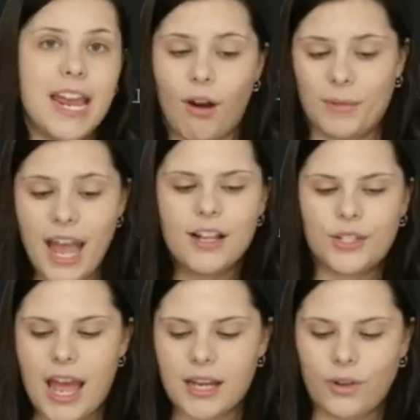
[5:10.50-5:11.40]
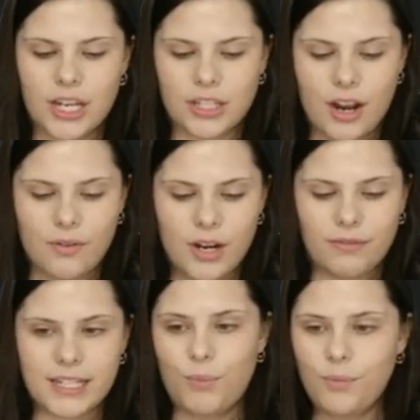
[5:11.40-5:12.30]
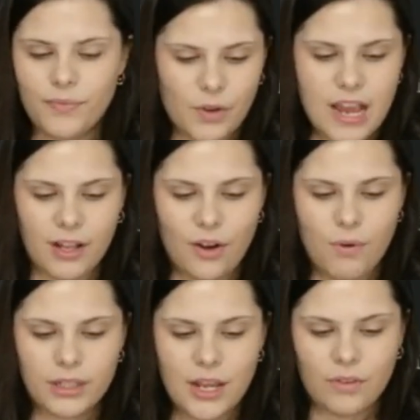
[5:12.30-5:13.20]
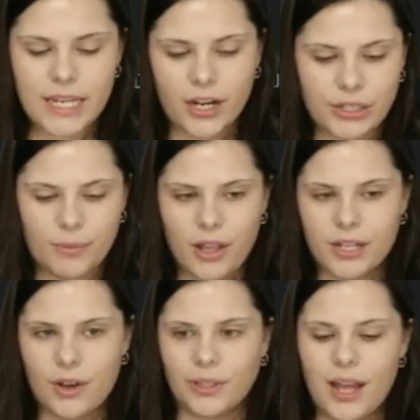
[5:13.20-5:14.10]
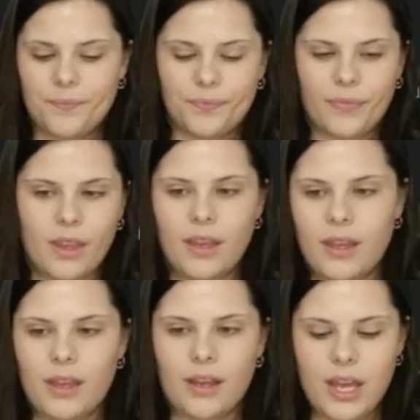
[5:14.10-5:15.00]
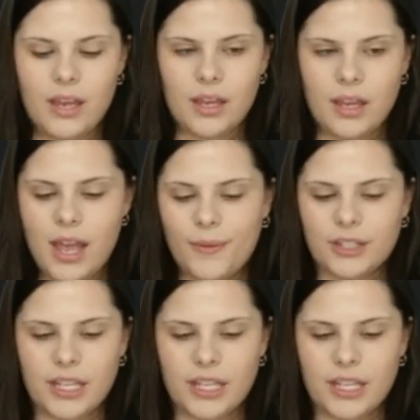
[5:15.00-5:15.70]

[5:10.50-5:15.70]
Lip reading: So if you think about validating a block of transactions, you could use a loop